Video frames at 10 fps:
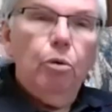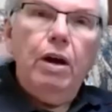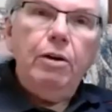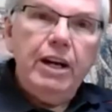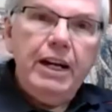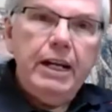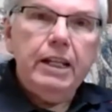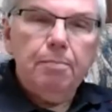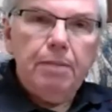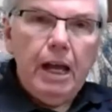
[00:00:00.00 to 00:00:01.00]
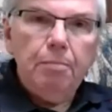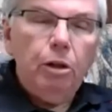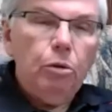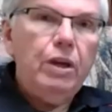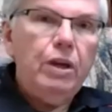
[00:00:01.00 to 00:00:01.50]
When reading the
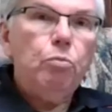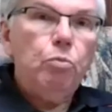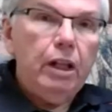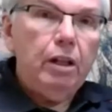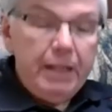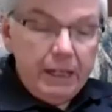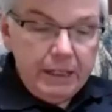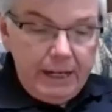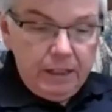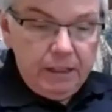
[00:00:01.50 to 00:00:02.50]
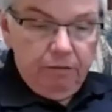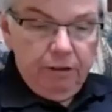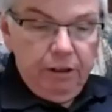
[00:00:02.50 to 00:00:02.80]
Bible, we will be attentive